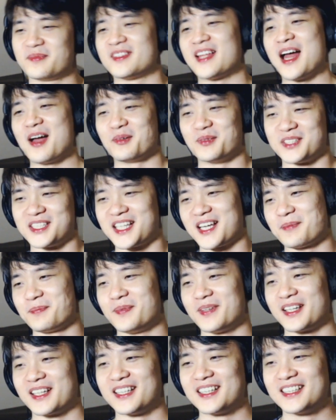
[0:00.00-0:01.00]
That was
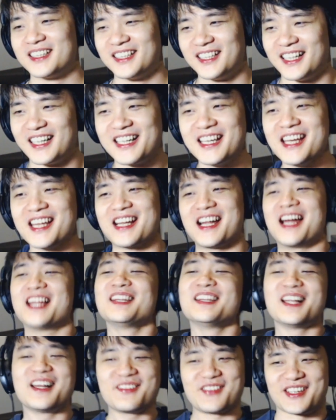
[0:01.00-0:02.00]
epic. Again, I
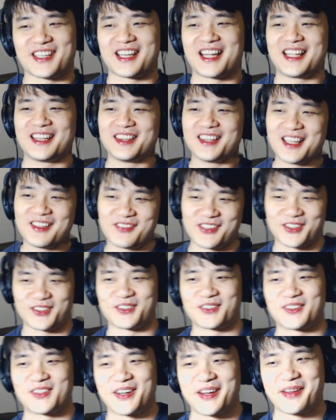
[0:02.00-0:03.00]
love it. I love it,
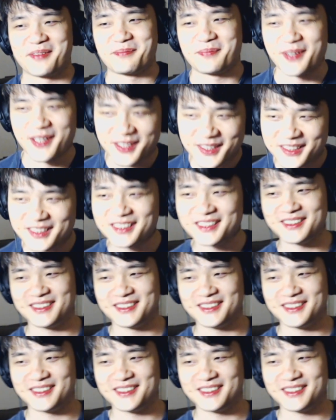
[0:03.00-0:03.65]
alright? But,